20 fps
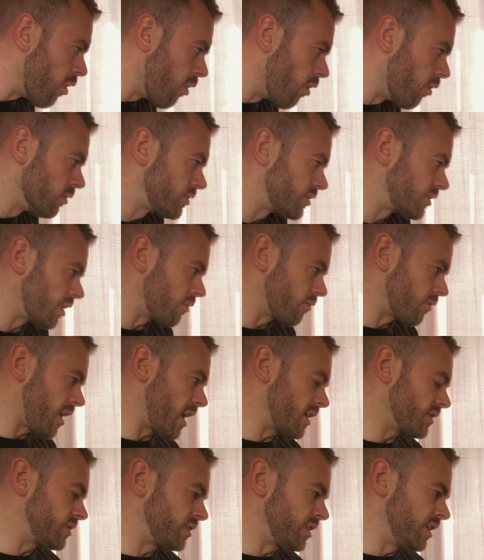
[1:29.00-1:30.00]
also
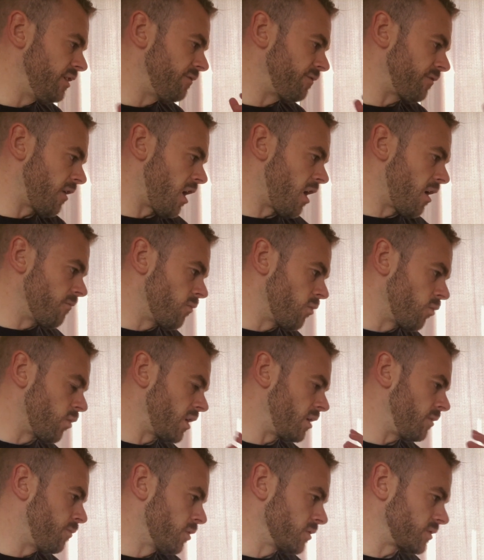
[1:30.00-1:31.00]
get Steve, when
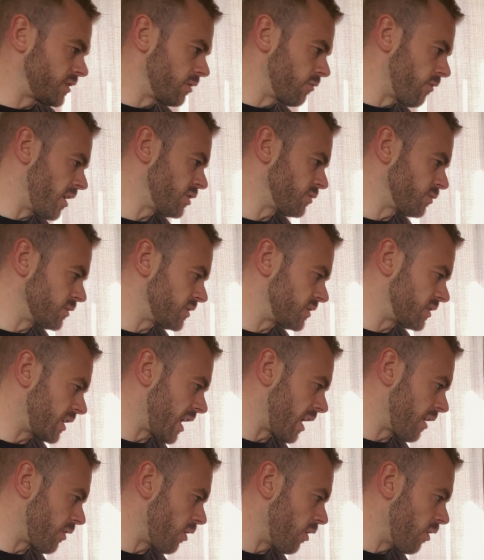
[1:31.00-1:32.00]
he puts the arrangements
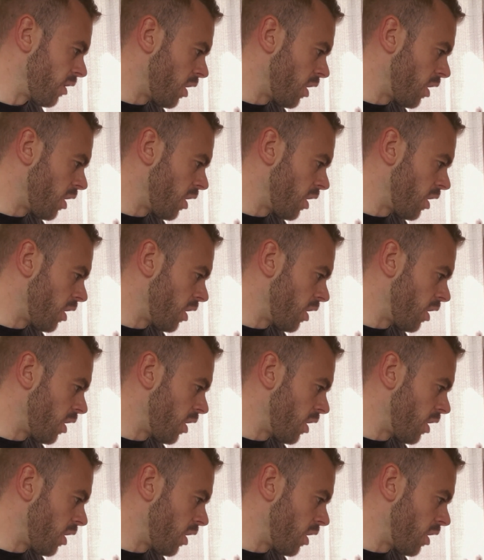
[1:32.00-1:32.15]
together,